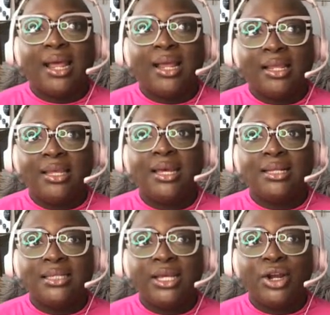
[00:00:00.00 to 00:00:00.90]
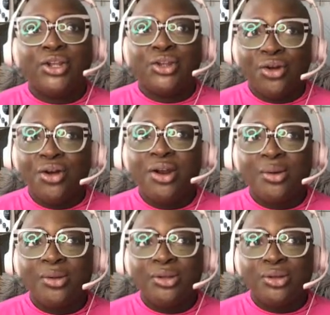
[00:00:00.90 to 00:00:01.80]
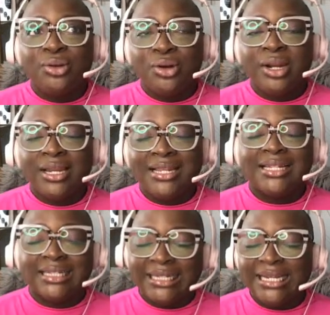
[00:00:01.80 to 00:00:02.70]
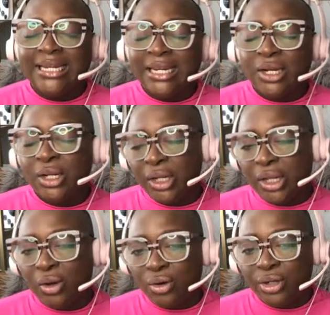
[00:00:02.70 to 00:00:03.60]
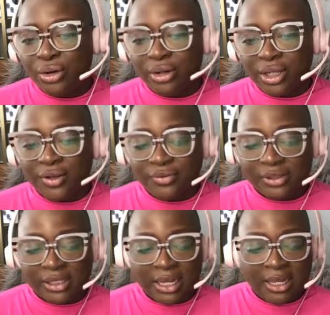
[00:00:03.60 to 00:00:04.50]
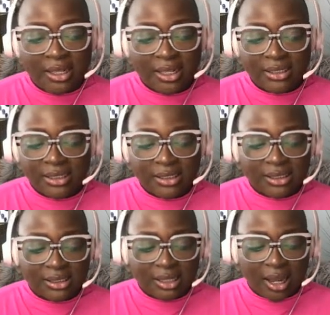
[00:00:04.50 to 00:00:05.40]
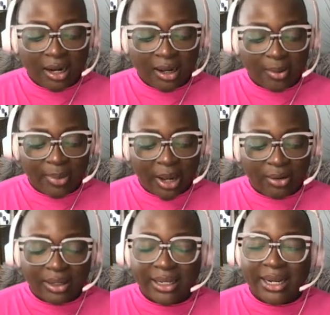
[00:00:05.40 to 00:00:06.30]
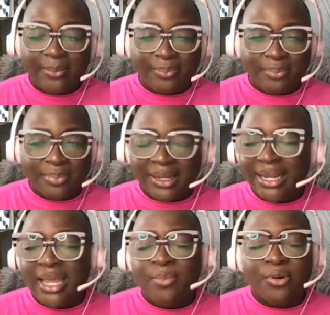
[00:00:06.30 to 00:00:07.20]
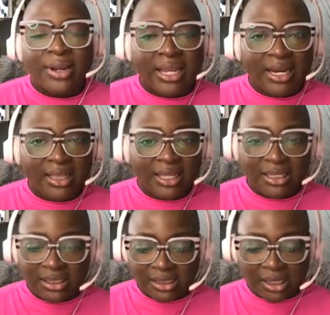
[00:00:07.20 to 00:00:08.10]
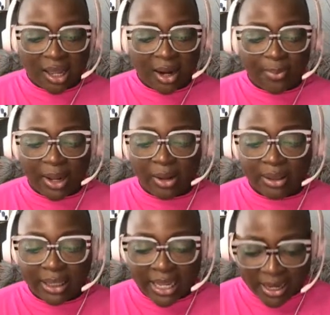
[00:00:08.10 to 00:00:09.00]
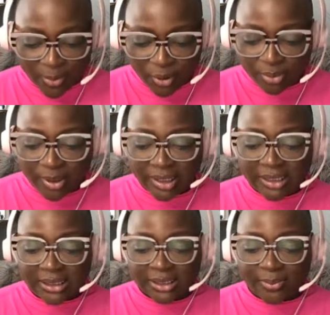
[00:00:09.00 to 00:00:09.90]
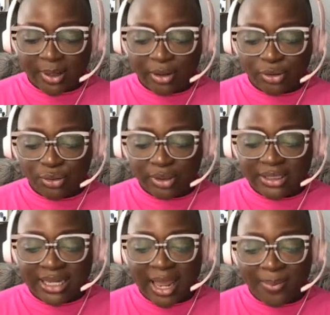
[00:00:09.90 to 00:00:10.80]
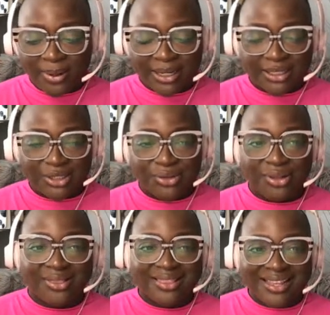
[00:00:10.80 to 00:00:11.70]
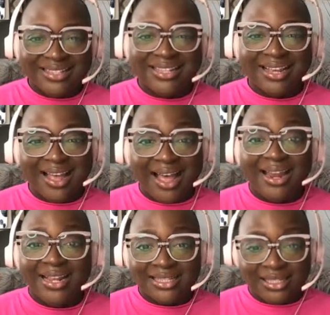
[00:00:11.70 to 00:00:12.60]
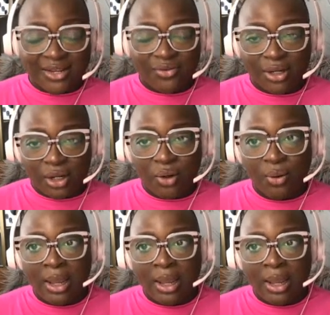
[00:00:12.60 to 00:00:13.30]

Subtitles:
yeah, Tier, you're gonna need to lean in it on your gifts. This is not about belaboring anything. This is not about labor, but this is about truly tapping into the things that God has given you.